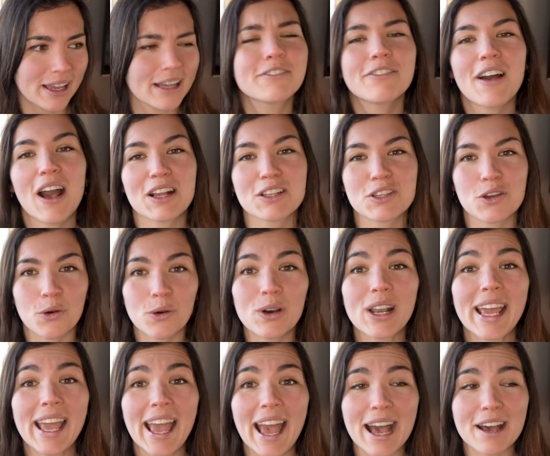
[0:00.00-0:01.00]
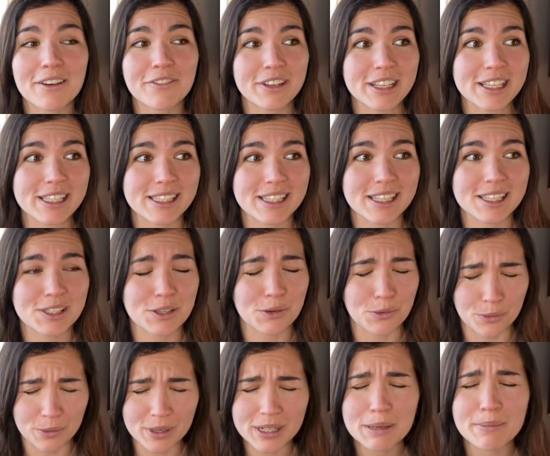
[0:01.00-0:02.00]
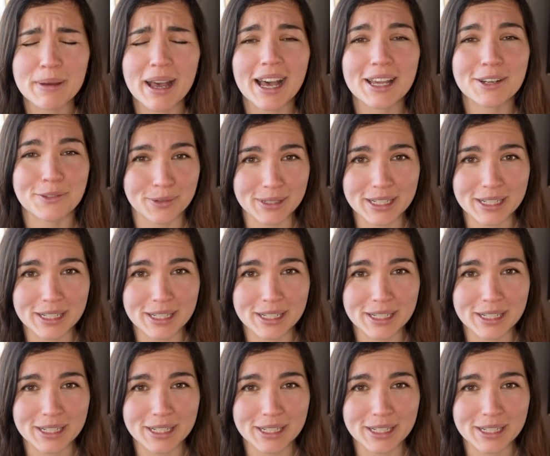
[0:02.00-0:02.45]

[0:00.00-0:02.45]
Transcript: In fact, all I have is this really bad,